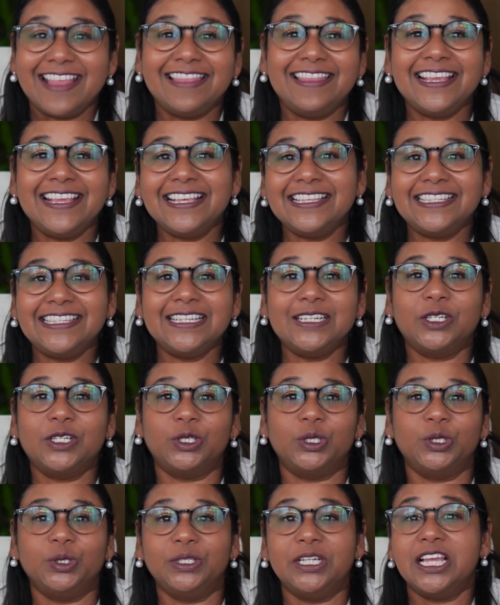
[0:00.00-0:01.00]
These
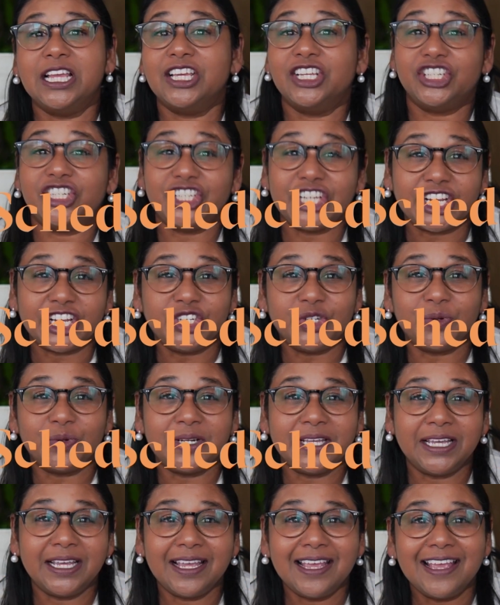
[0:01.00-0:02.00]
include
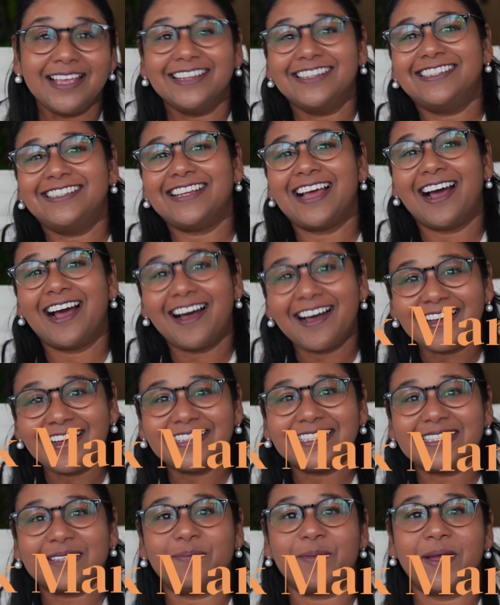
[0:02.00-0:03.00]
scheduling,
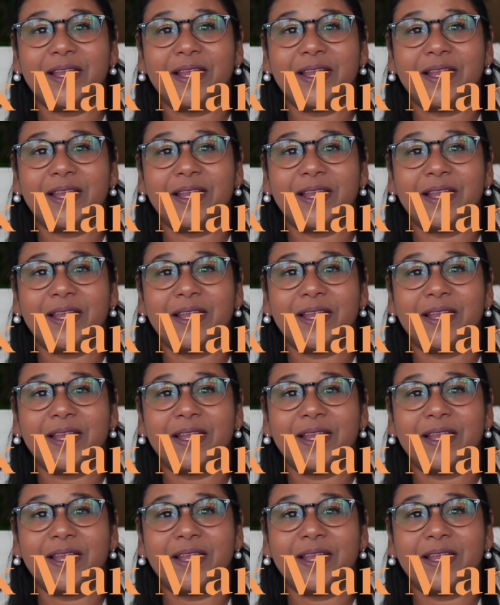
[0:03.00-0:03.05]
task